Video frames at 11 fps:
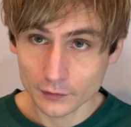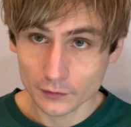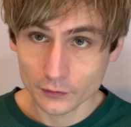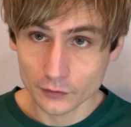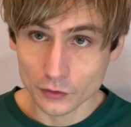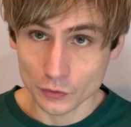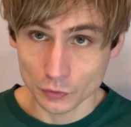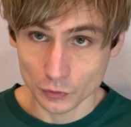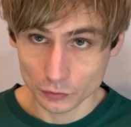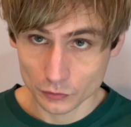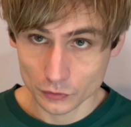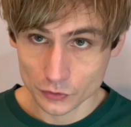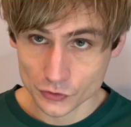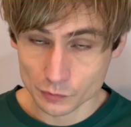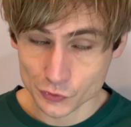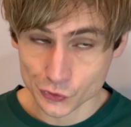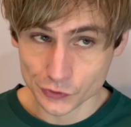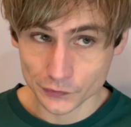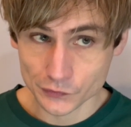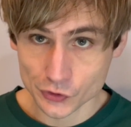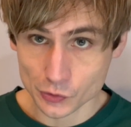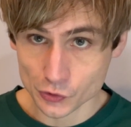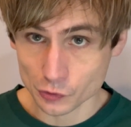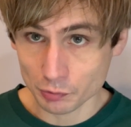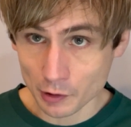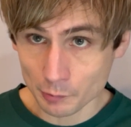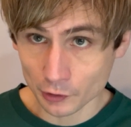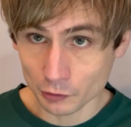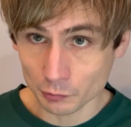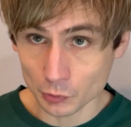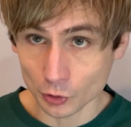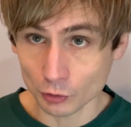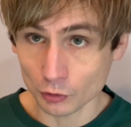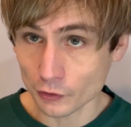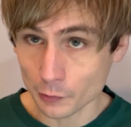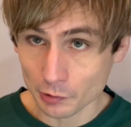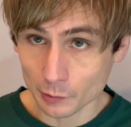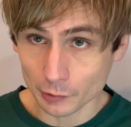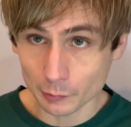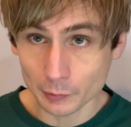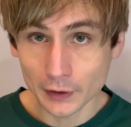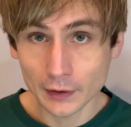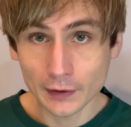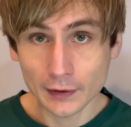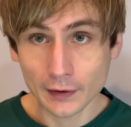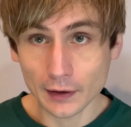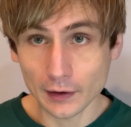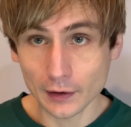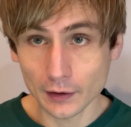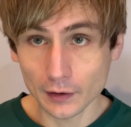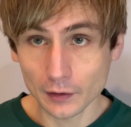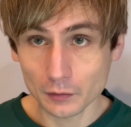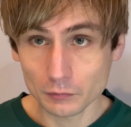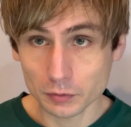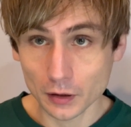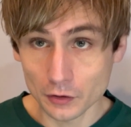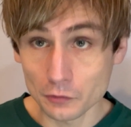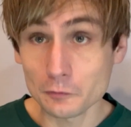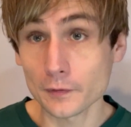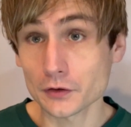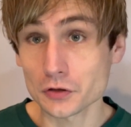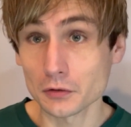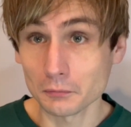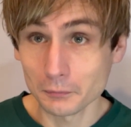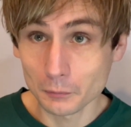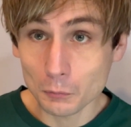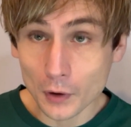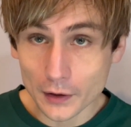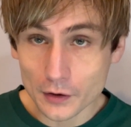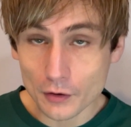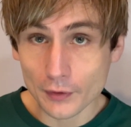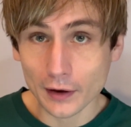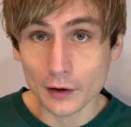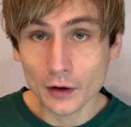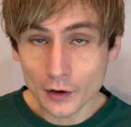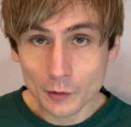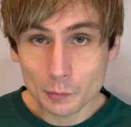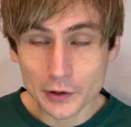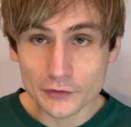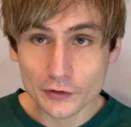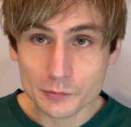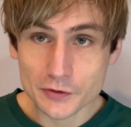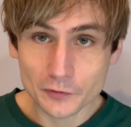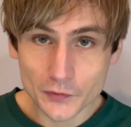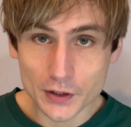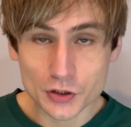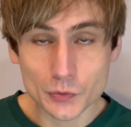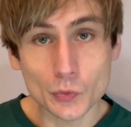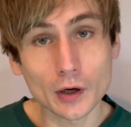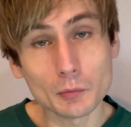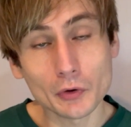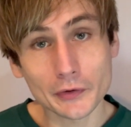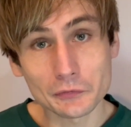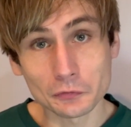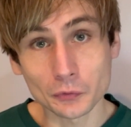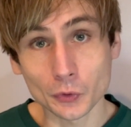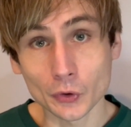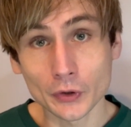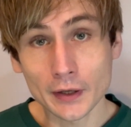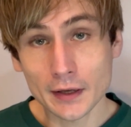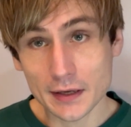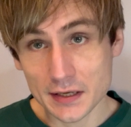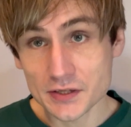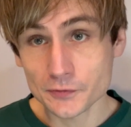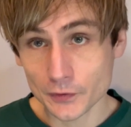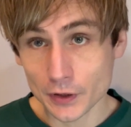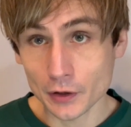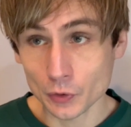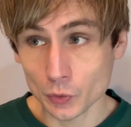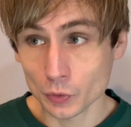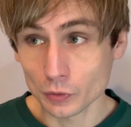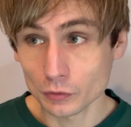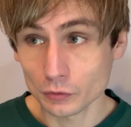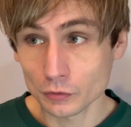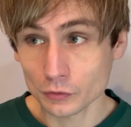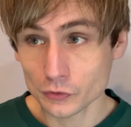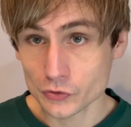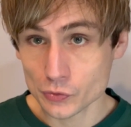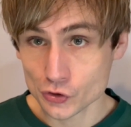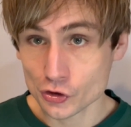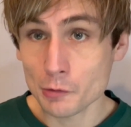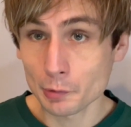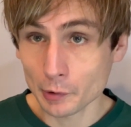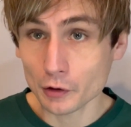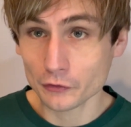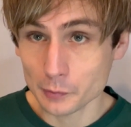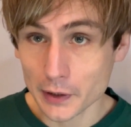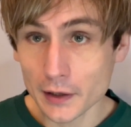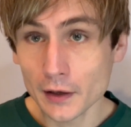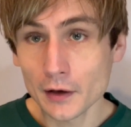to some sort of social problem or other problem. Non-fiction might do that. But in terms of fiction, what I'm looking for is for you not to soapbox me,